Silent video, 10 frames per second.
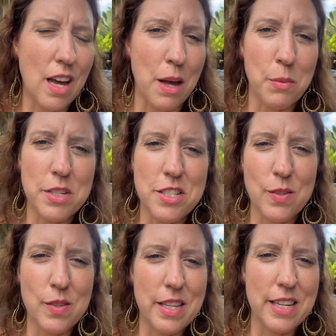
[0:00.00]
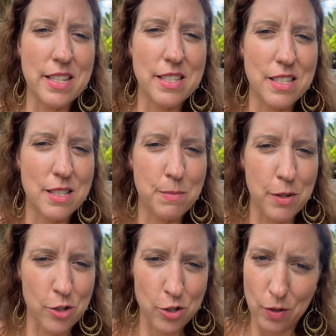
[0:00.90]
I would do these
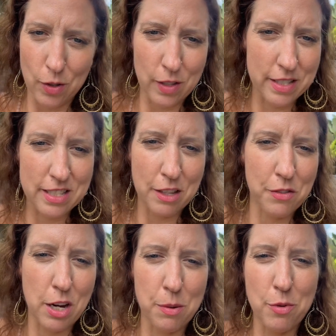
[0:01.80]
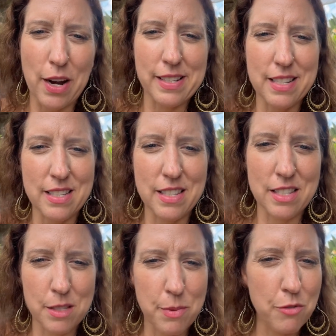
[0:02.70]
spiritual and self-care
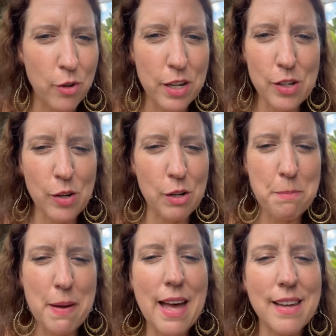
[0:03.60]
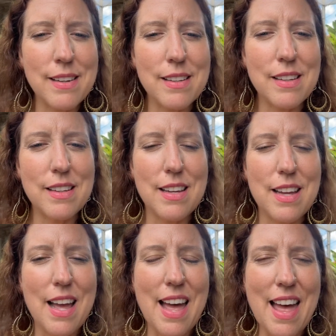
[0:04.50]
practices before you go to bed,
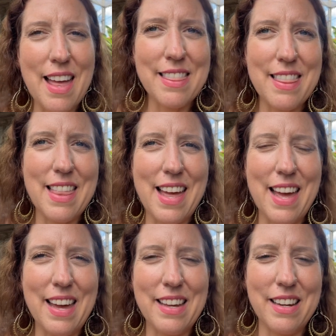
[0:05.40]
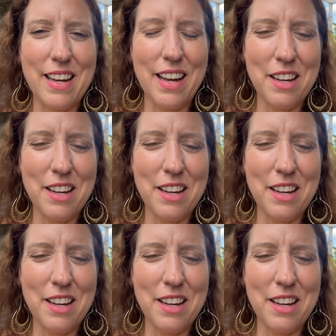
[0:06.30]
and then